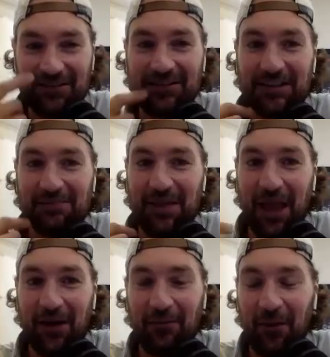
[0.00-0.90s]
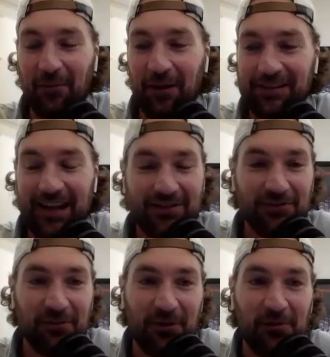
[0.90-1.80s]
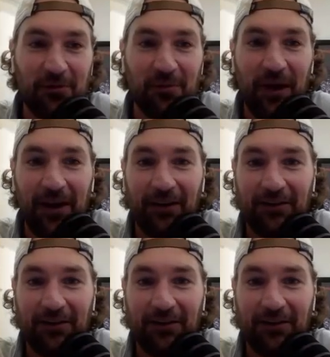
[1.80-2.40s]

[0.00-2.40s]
Just give me the handlebar mustache and we'll go from there.